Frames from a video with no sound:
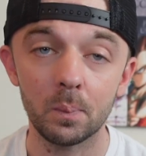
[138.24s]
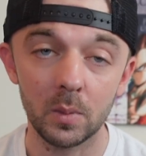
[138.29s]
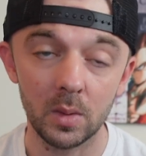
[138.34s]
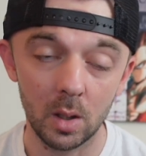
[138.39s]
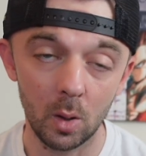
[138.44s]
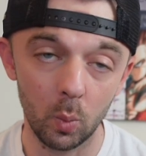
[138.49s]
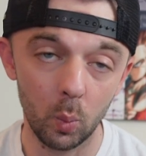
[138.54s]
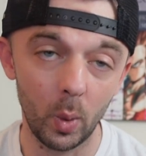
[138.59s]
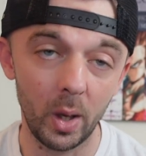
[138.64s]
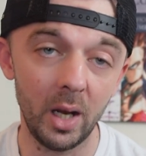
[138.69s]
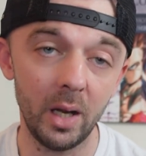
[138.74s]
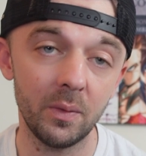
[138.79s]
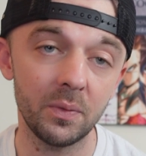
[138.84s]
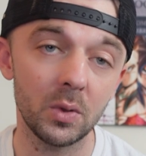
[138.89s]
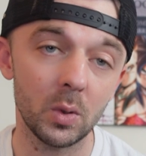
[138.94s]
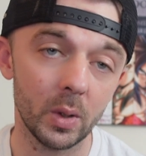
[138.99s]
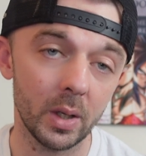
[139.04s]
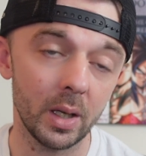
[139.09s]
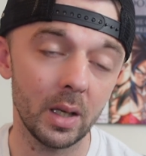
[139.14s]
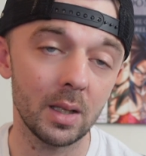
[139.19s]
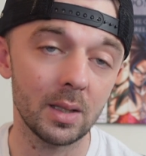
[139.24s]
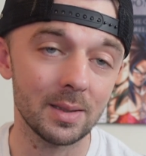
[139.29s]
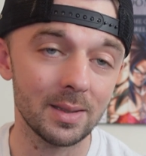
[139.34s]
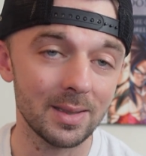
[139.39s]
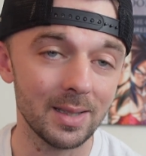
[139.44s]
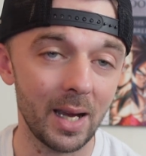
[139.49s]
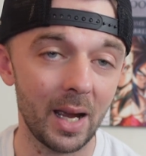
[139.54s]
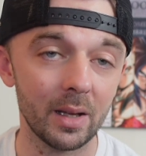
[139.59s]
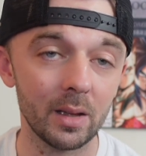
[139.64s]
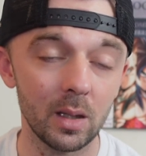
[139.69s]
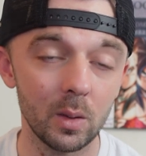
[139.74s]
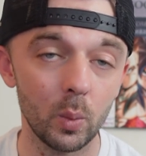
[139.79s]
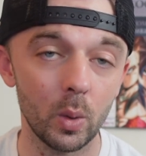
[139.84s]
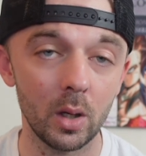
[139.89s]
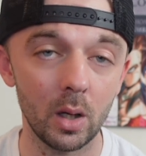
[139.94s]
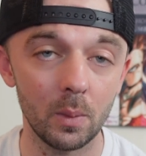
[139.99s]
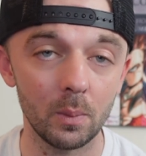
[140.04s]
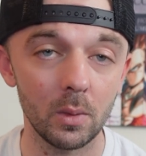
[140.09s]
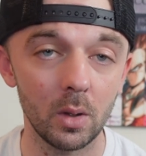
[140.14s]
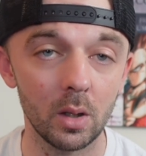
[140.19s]
The Wave3 is exactly what
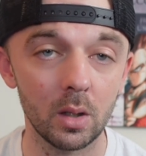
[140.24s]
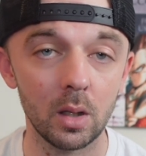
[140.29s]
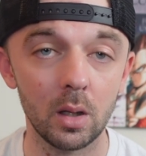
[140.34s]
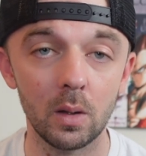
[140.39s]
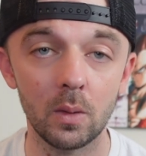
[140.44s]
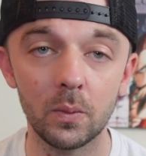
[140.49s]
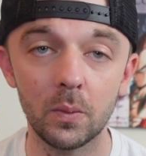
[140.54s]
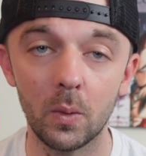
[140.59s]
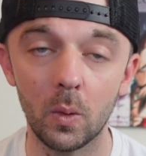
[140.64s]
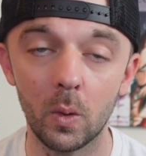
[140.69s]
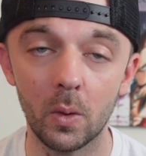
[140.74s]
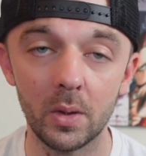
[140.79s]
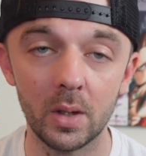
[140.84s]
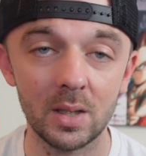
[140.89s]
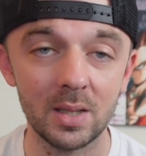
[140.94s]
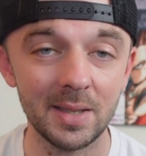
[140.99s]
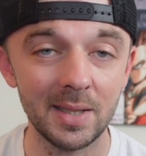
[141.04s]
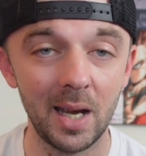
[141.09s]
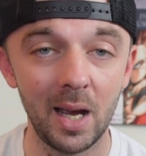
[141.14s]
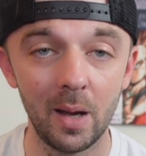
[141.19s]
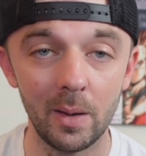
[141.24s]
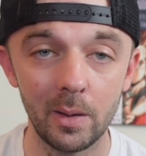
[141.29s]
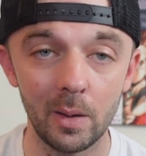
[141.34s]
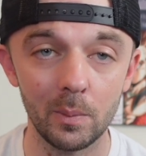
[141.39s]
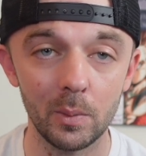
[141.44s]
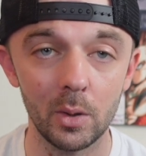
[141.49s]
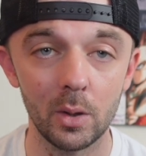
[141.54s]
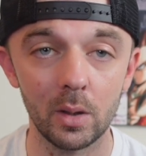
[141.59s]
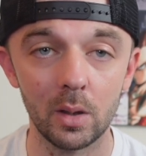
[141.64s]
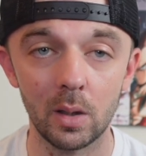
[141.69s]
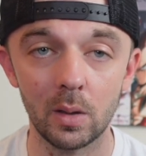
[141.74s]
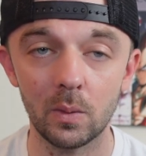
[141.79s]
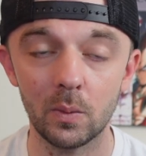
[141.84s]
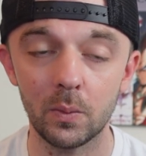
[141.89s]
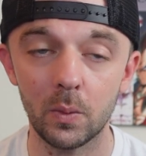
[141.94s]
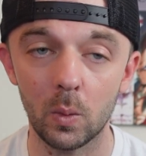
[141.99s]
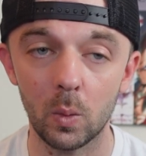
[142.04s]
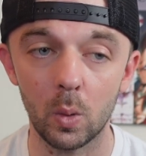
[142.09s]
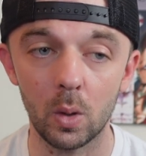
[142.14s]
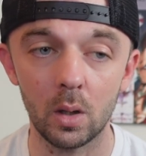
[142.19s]
I'm looking for, the sound I'm looking
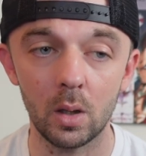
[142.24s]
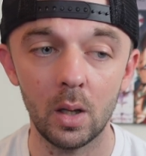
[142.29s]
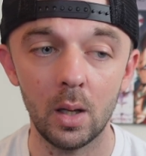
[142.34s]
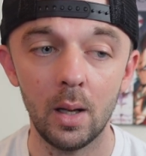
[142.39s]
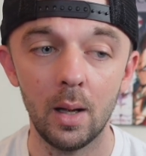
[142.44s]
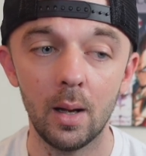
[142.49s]
for.